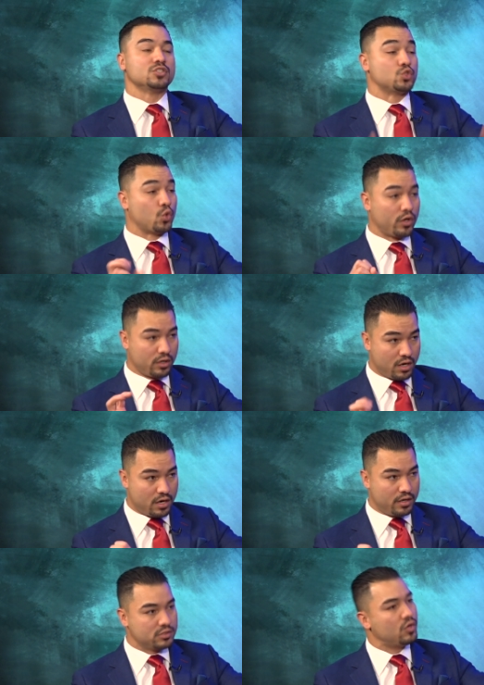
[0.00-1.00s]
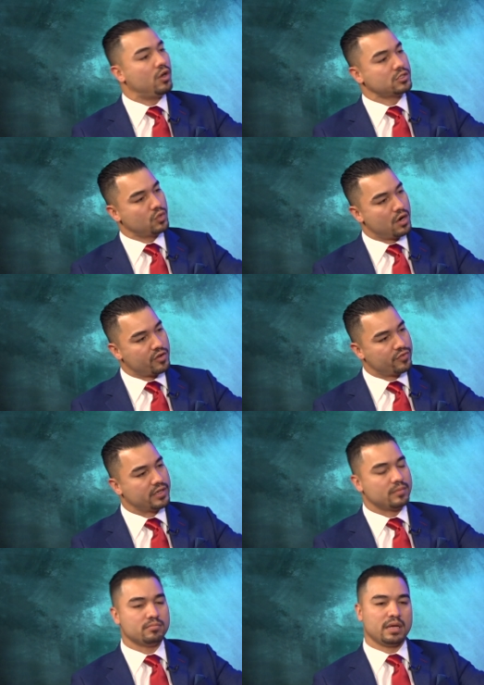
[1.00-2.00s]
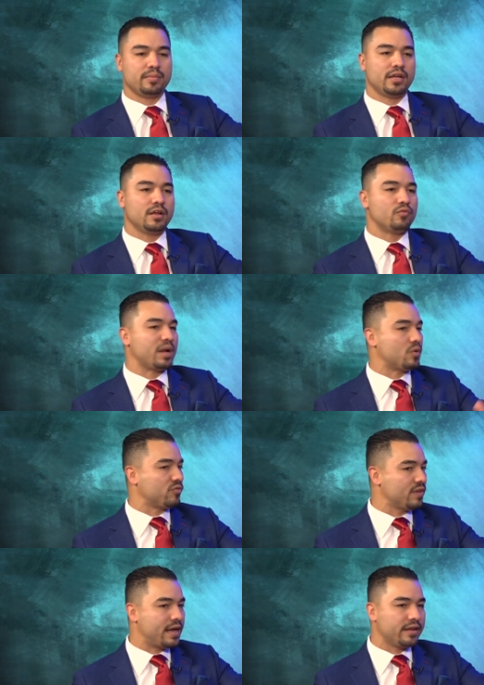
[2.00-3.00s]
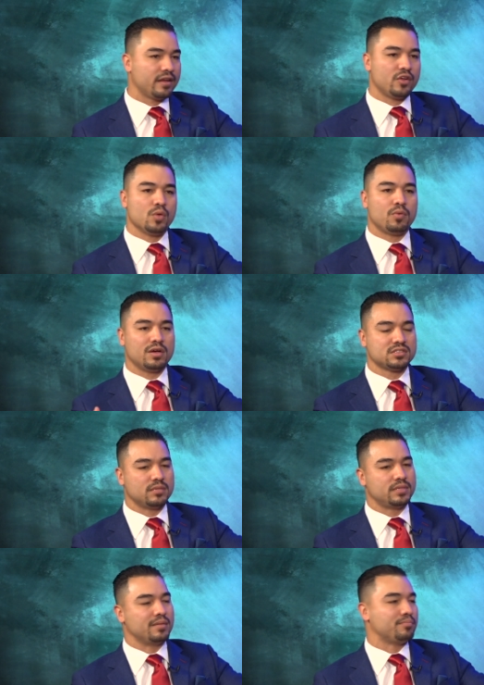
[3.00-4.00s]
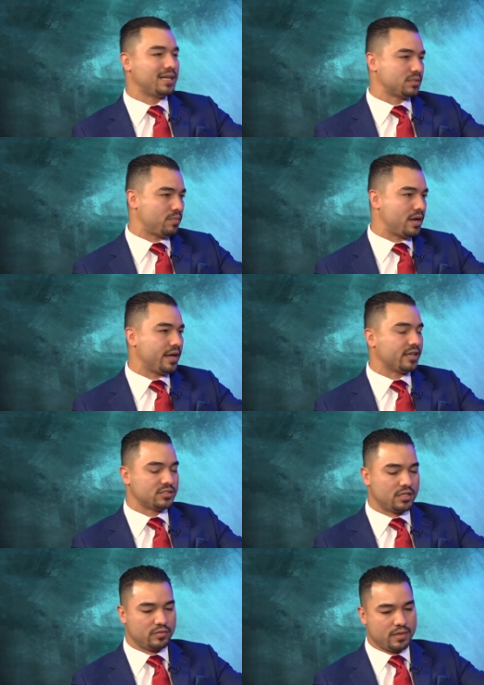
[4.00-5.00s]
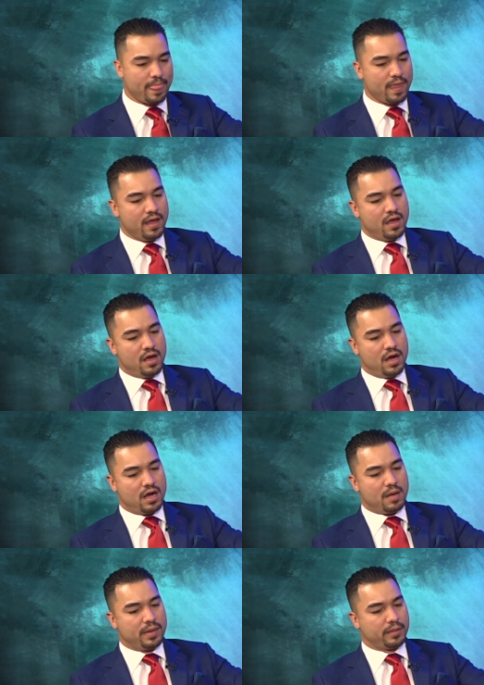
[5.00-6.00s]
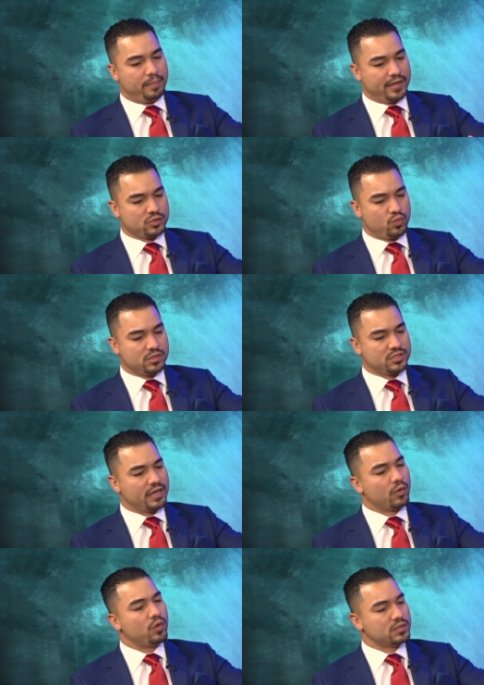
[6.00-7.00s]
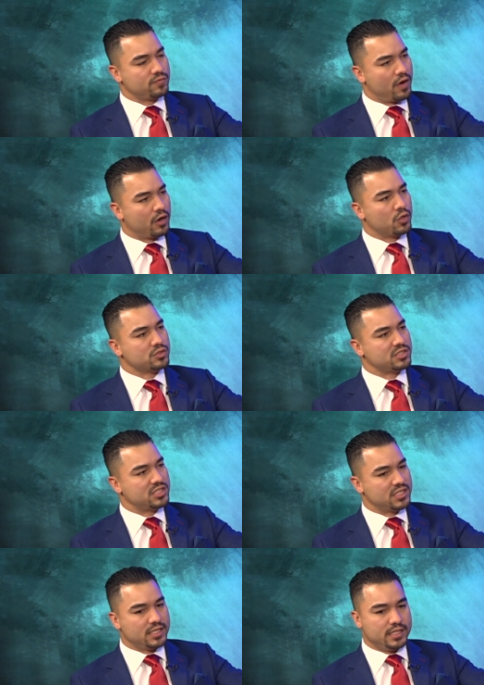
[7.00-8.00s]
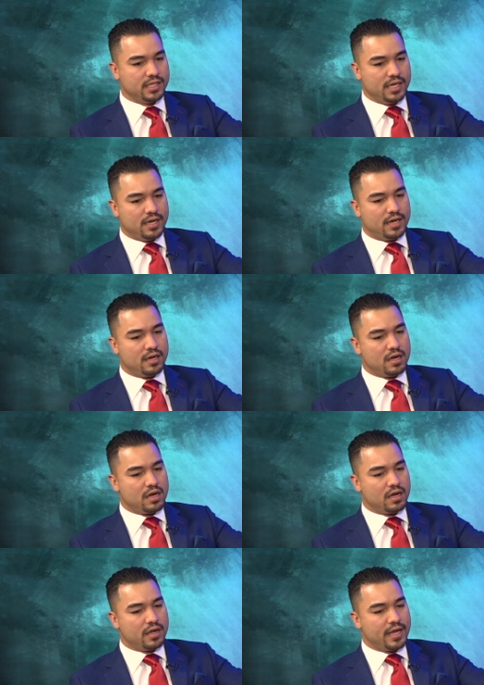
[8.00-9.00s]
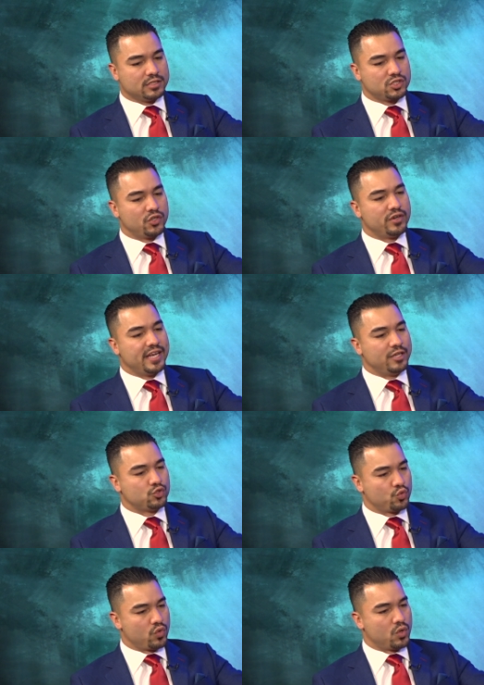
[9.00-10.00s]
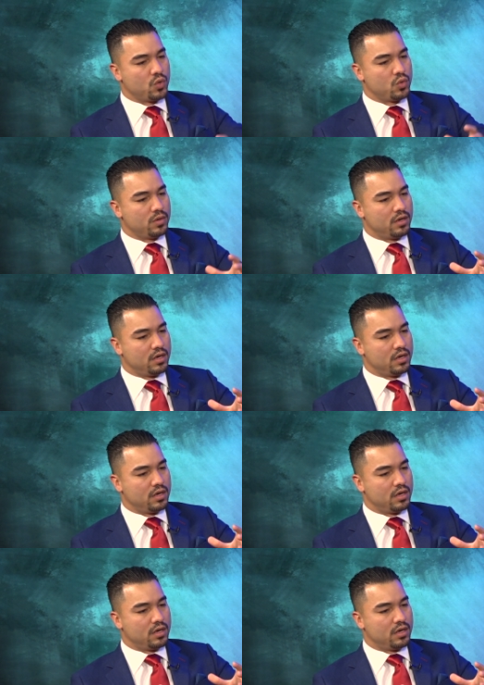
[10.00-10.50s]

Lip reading: store cards also offer them. Maybe Raymore Flanagan, you bought something, Best Buy, etc. But the biggest ones are like Wells Fargo, Citi, and certain intro